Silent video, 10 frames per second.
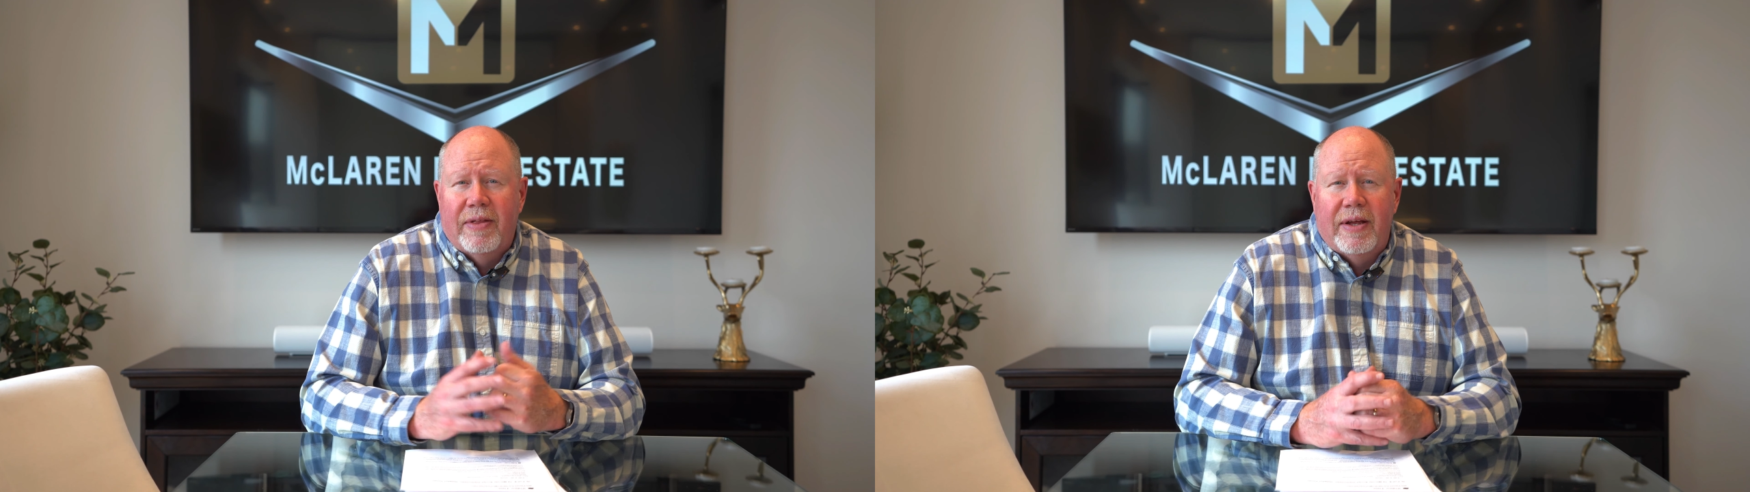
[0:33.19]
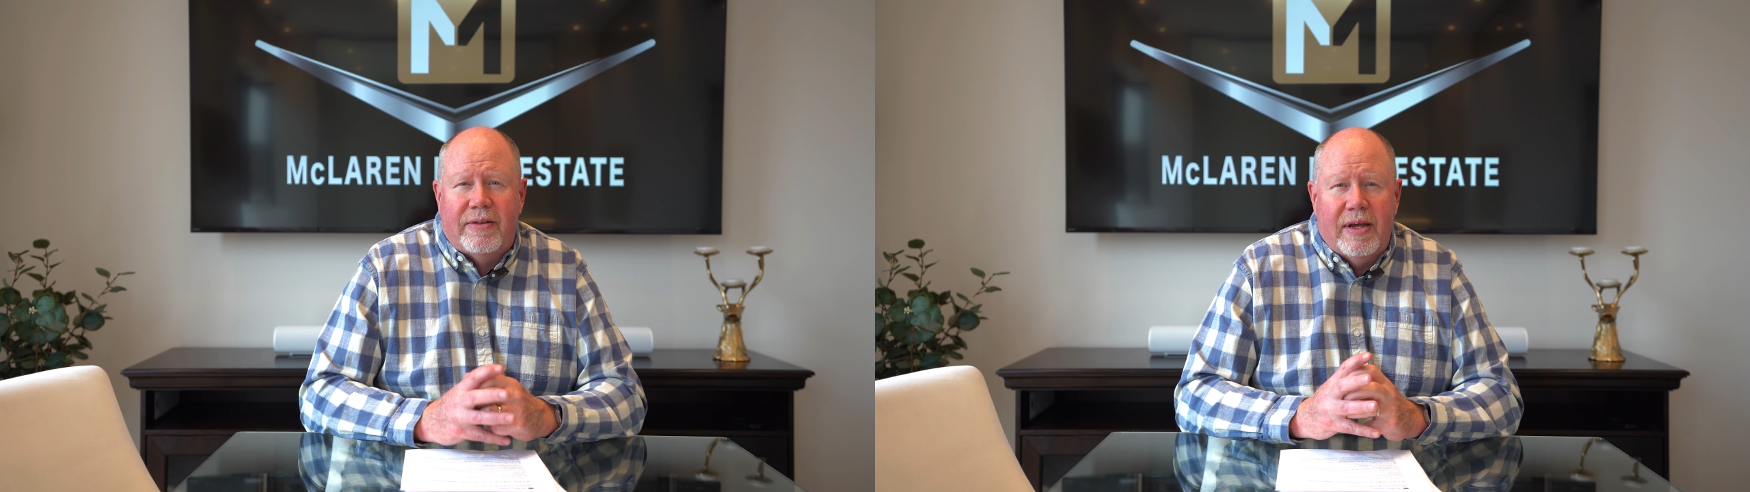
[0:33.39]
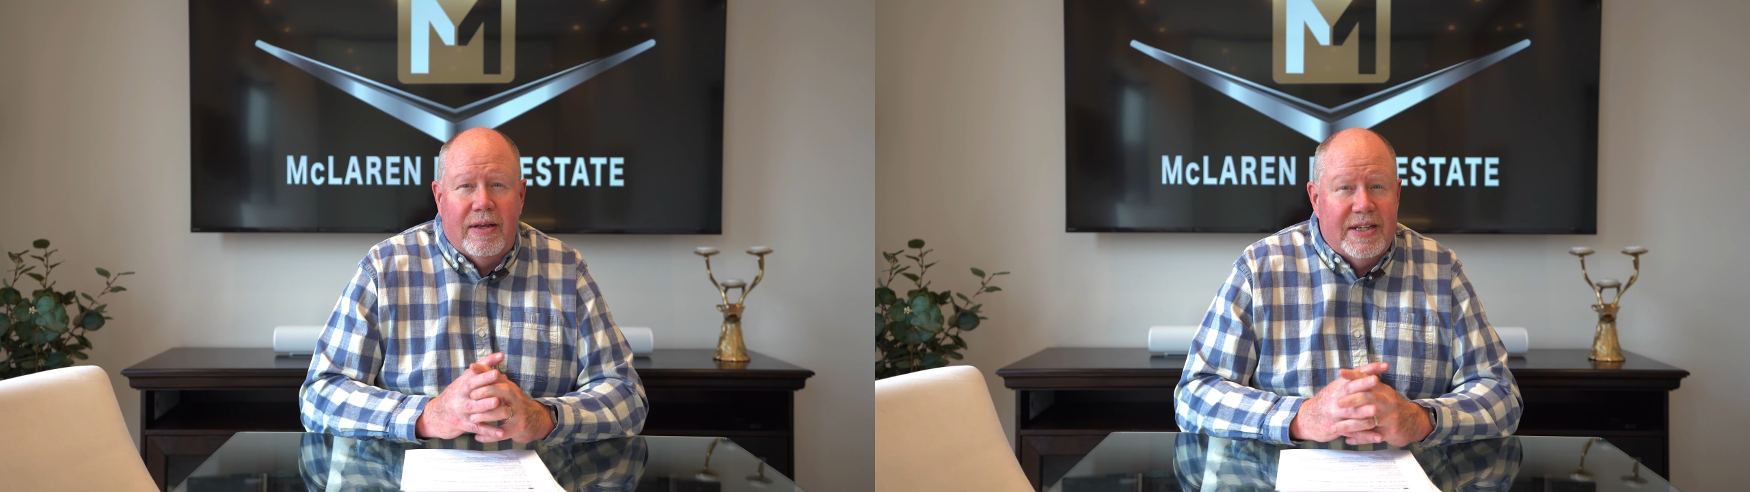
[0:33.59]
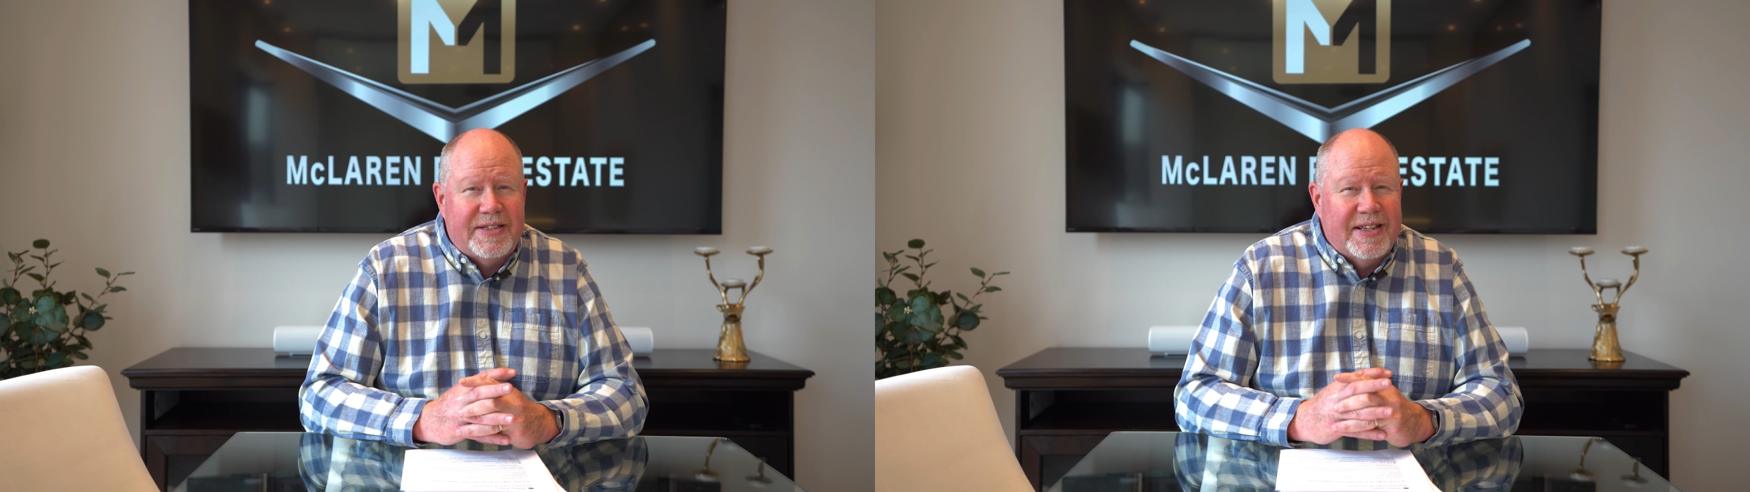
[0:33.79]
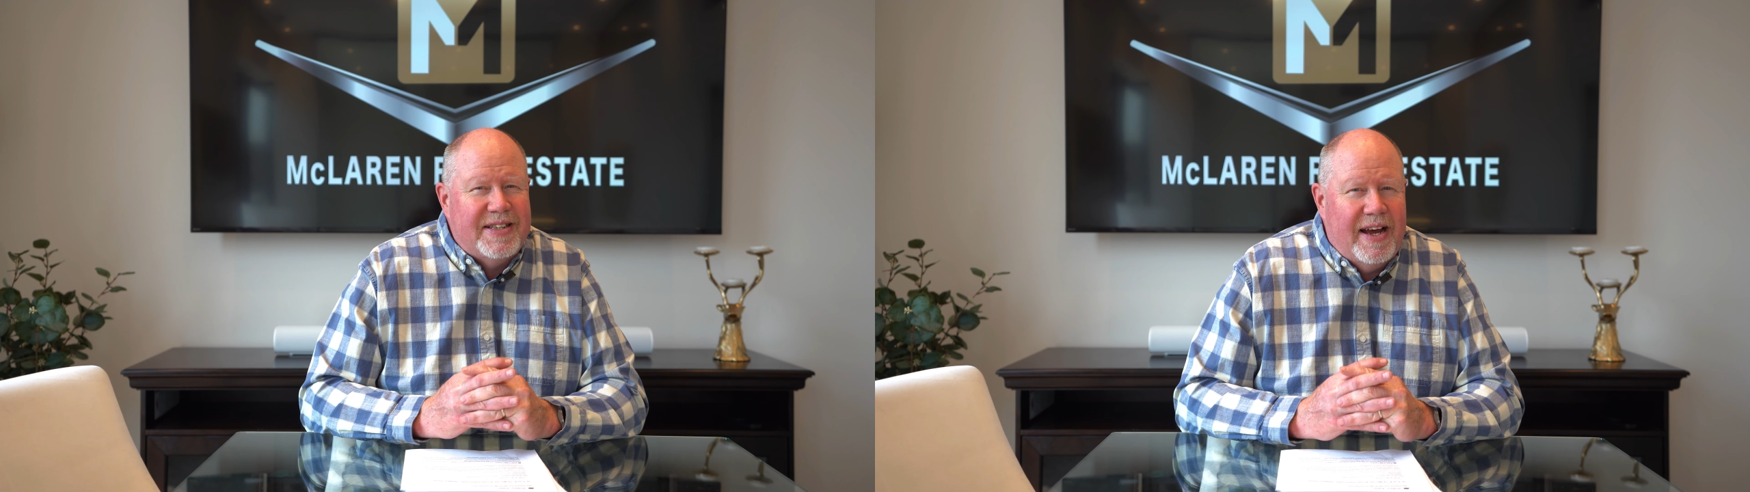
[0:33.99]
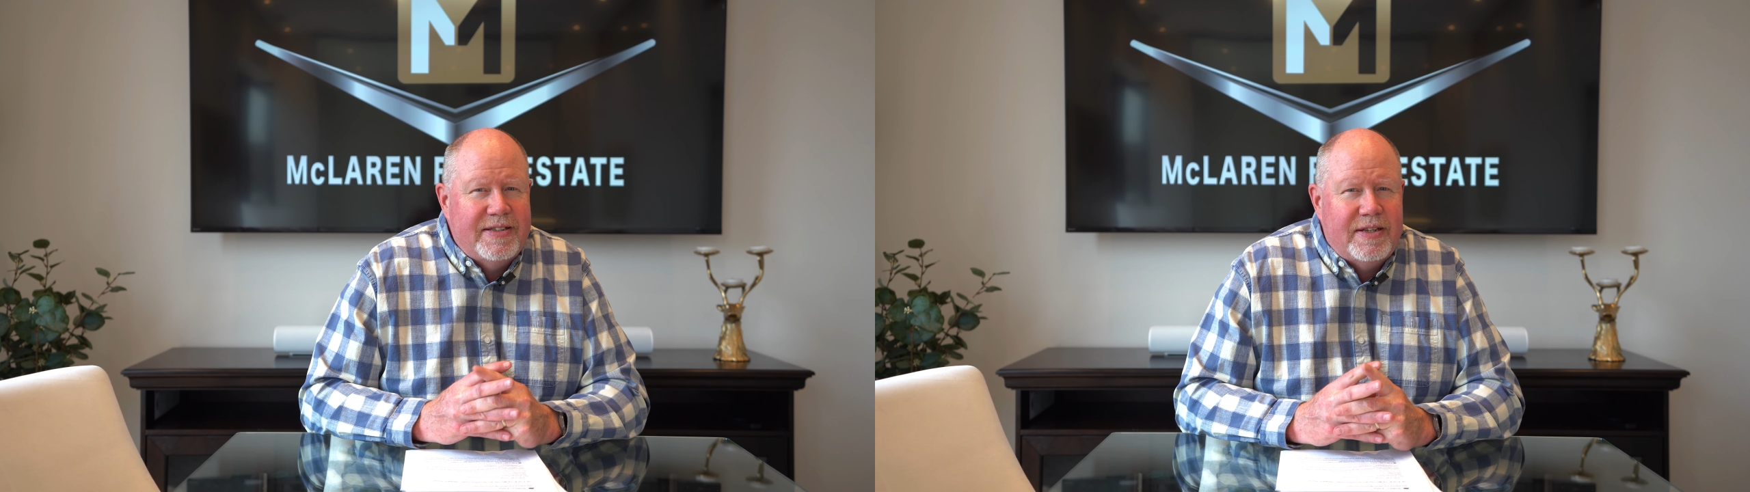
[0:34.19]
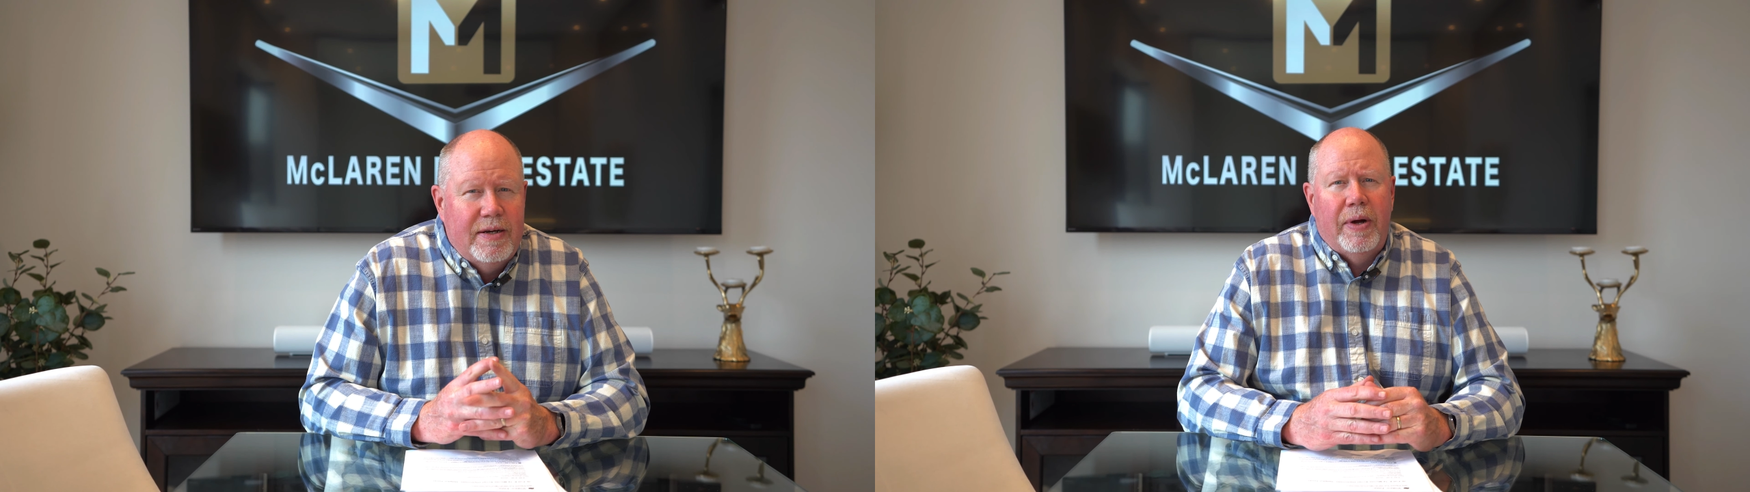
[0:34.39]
that the listing says,